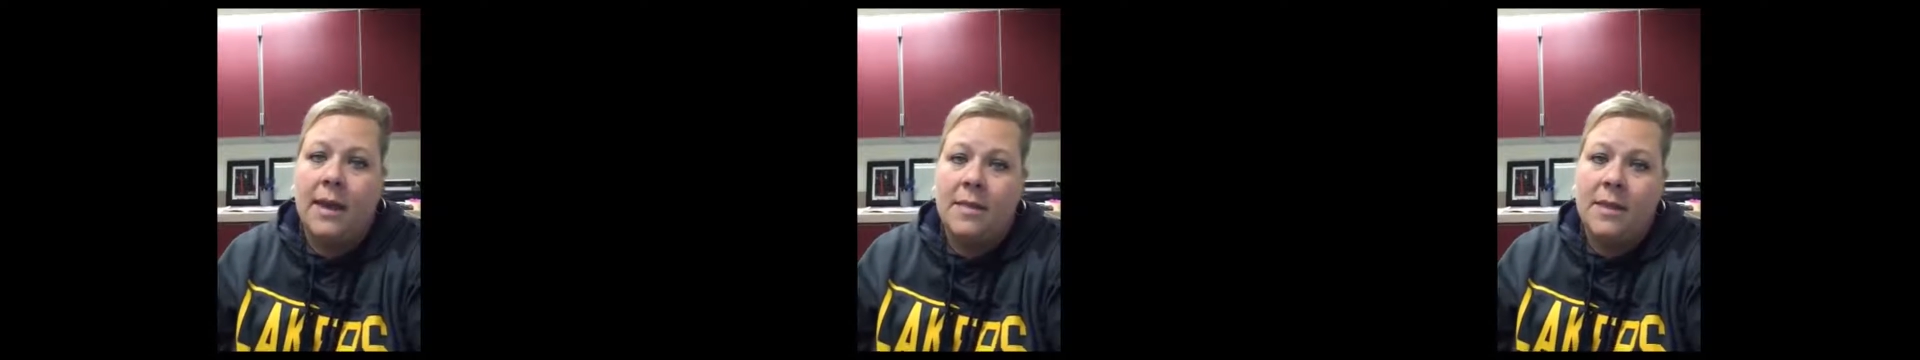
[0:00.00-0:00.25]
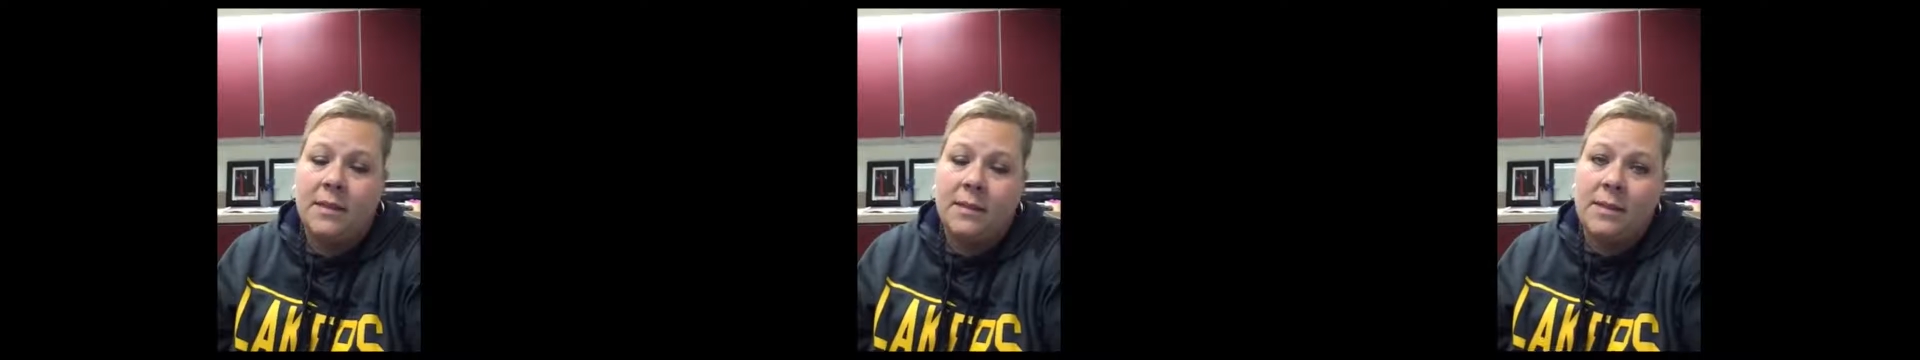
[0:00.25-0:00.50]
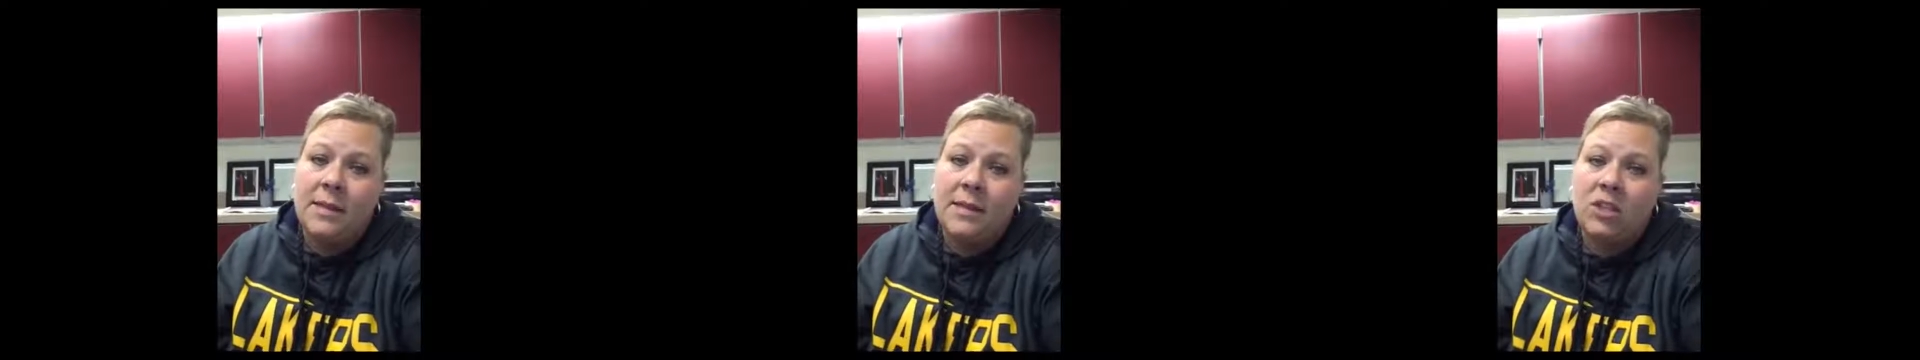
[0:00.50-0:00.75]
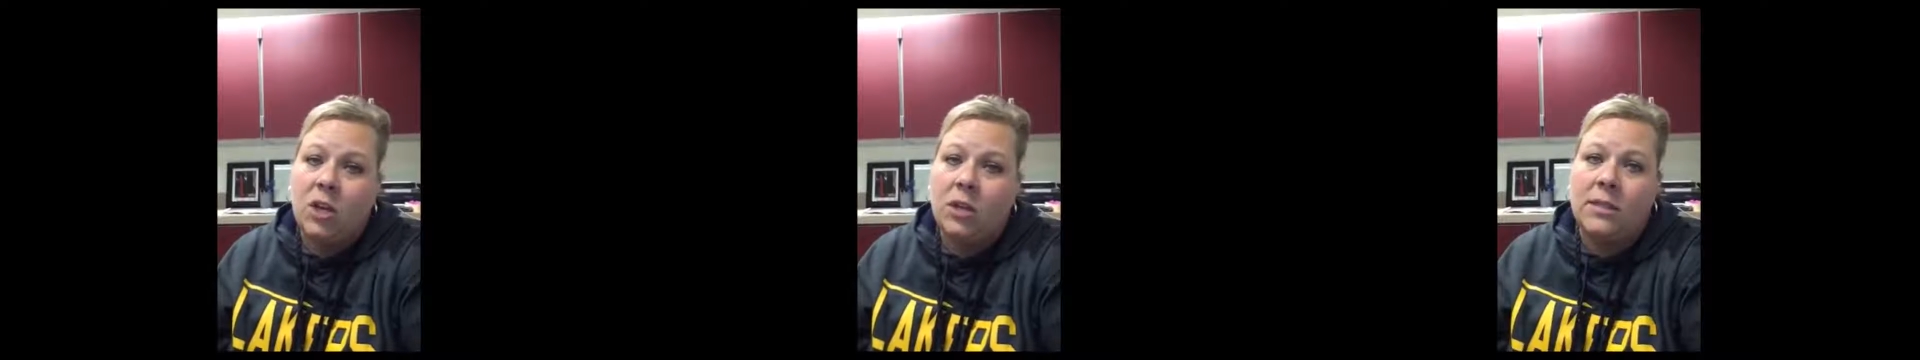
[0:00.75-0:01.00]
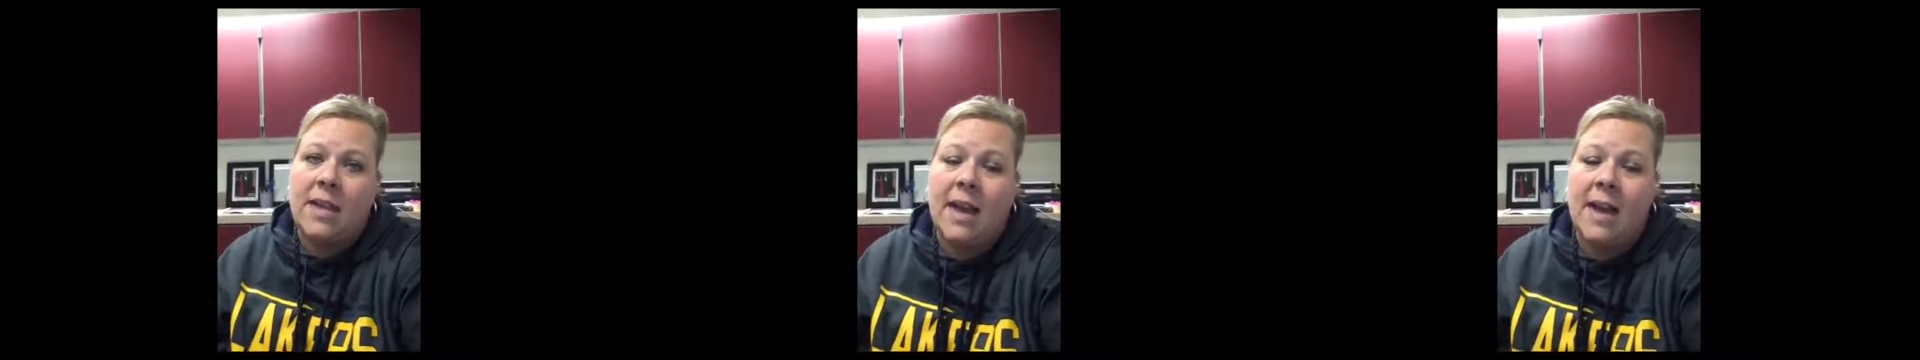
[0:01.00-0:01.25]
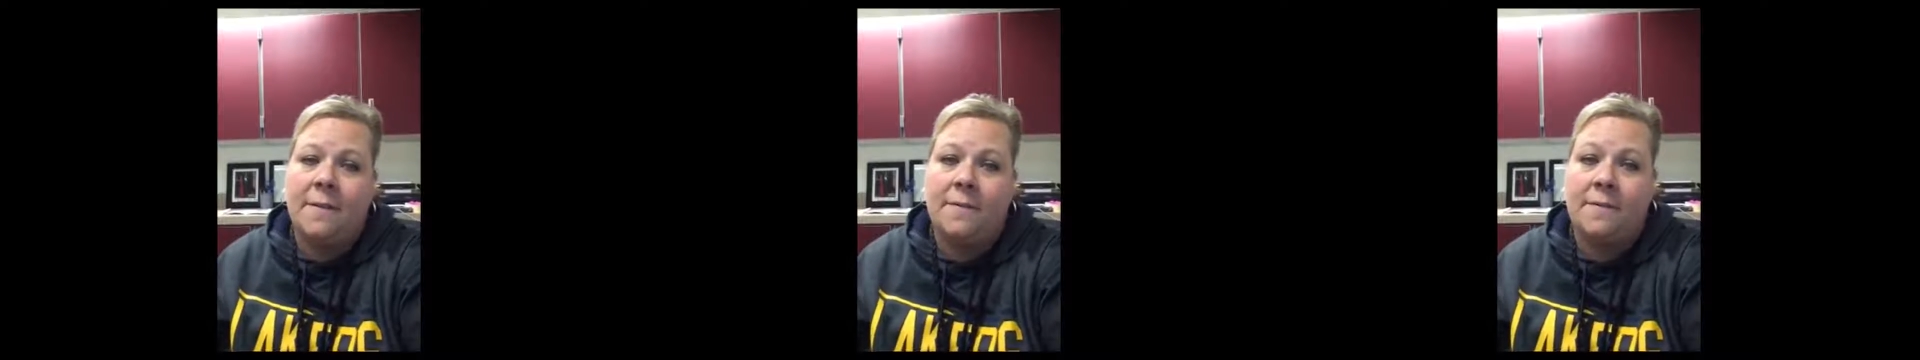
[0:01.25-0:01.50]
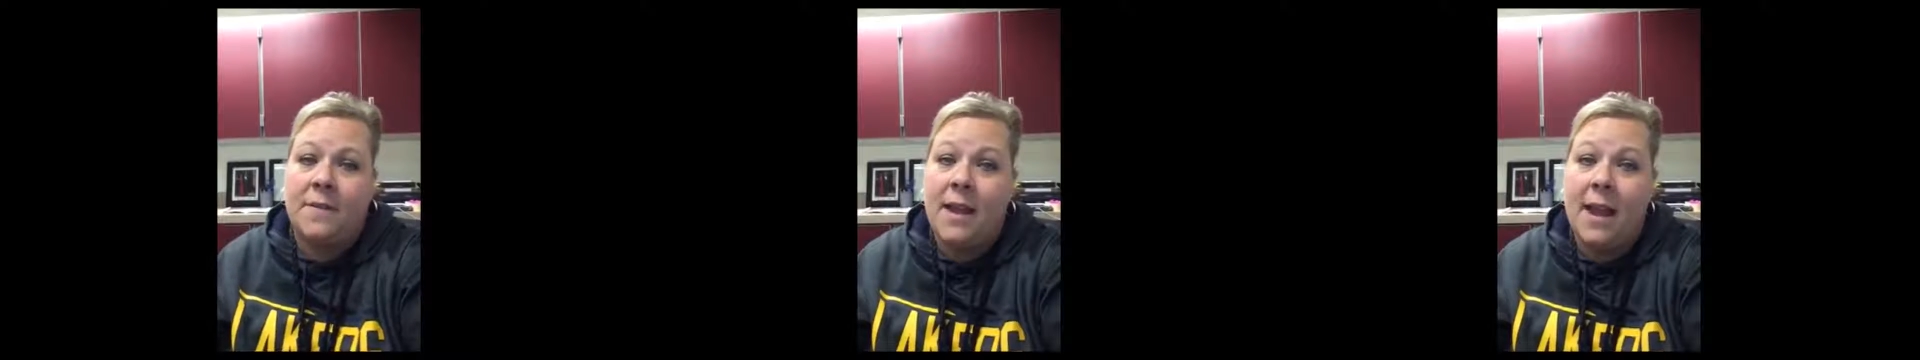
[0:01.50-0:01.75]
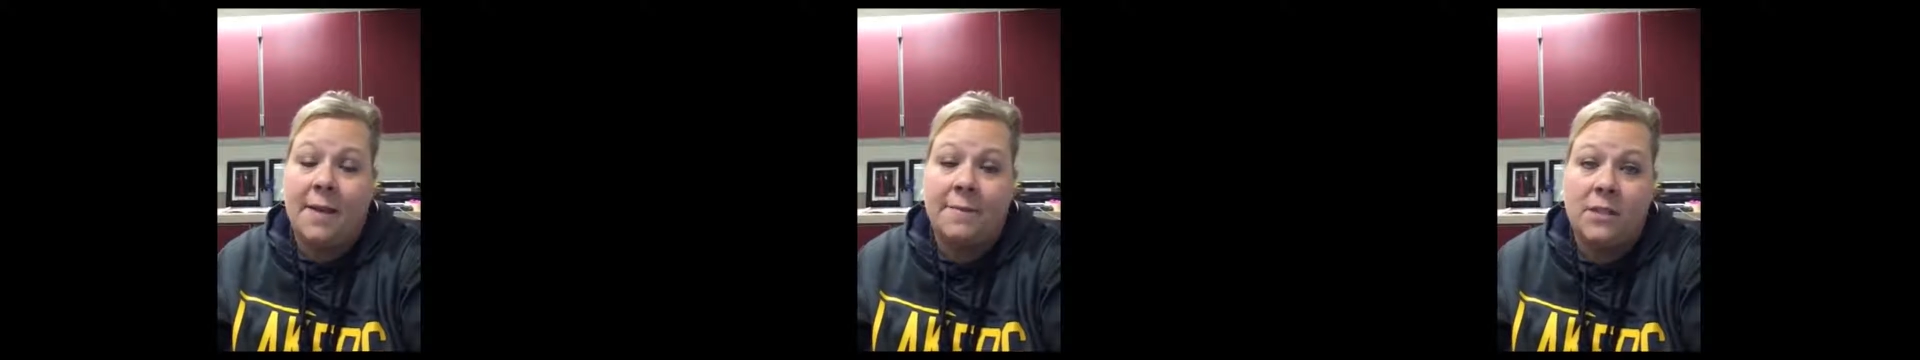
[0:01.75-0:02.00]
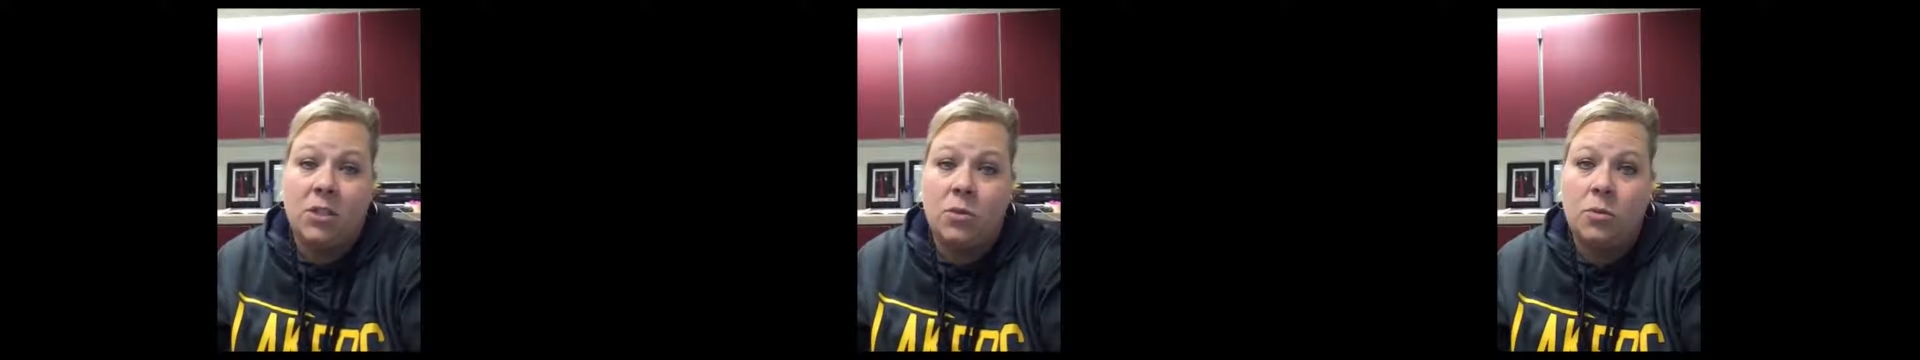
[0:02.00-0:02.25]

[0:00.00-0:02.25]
Okay, the, these girls have, have